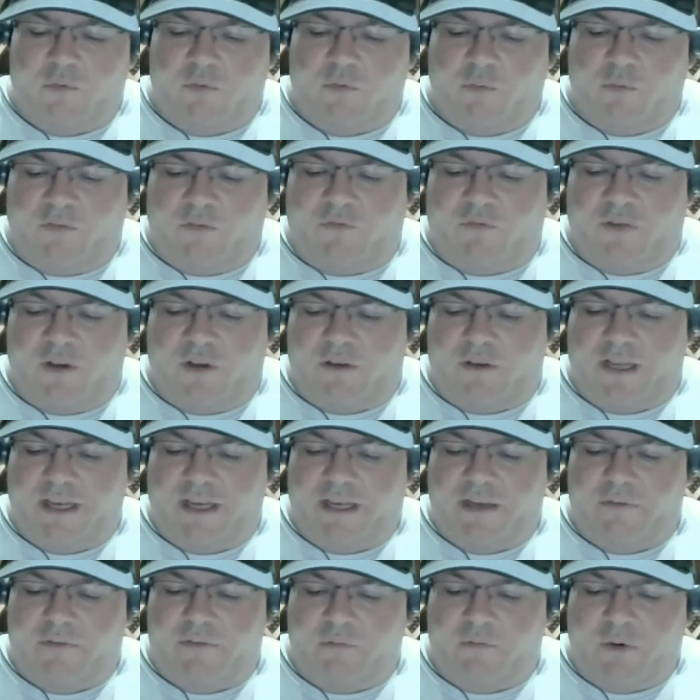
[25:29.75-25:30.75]
we felt
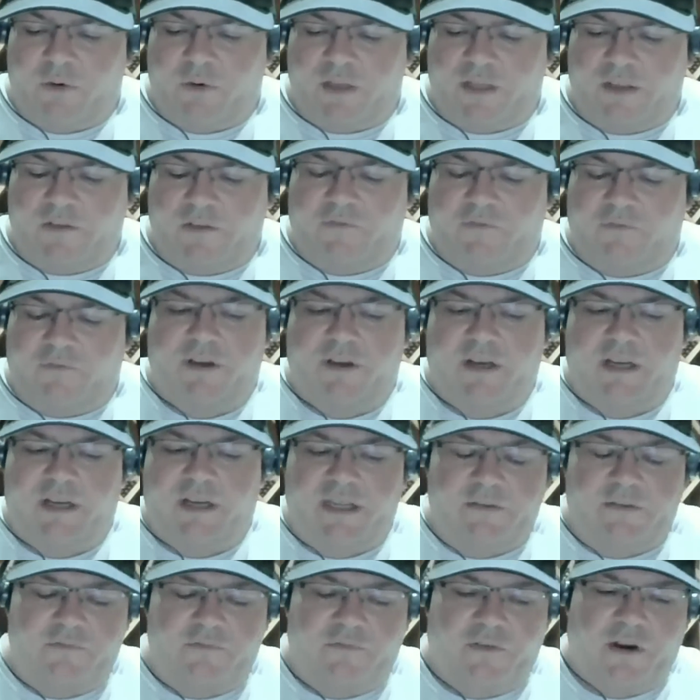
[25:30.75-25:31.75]
like it really fit
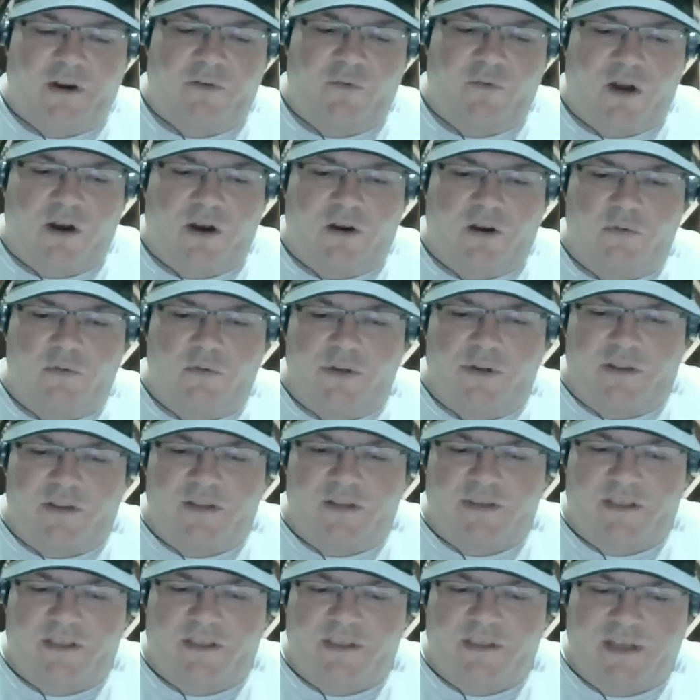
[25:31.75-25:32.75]
in very well
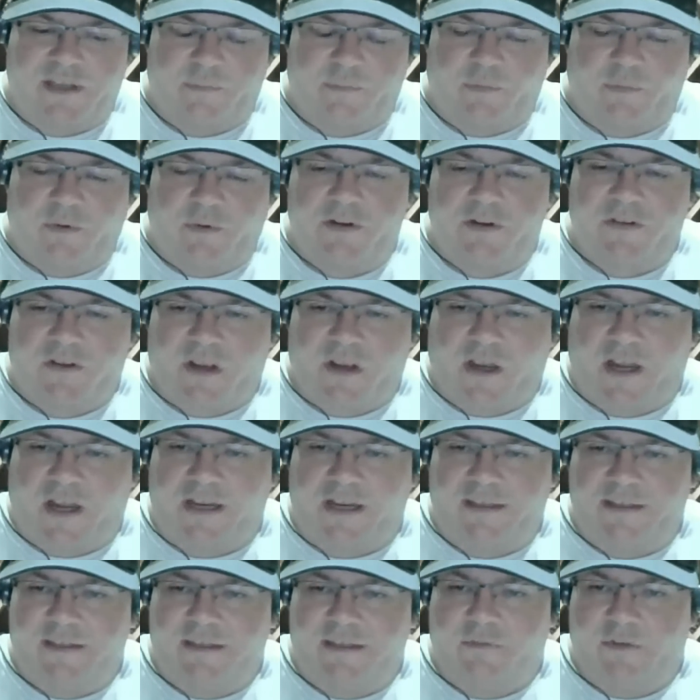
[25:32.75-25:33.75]
with this intemperance
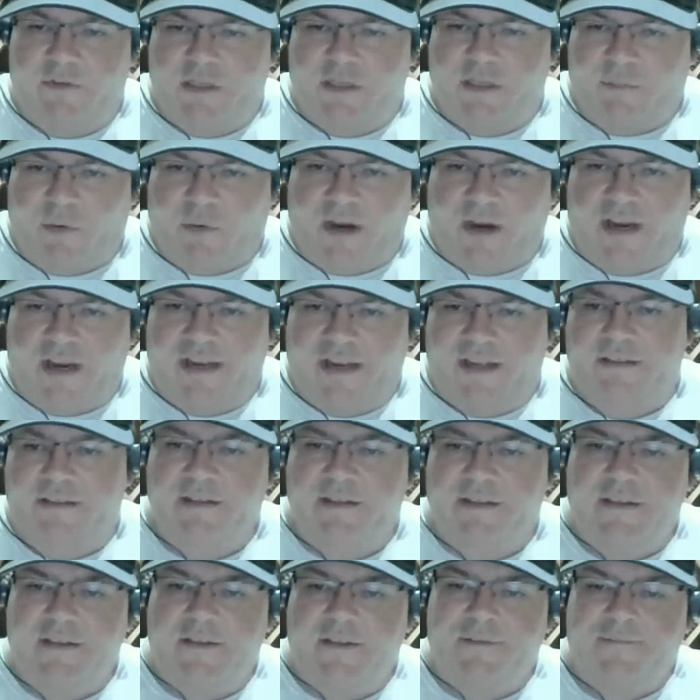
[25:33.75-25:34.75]
idea, with the brand,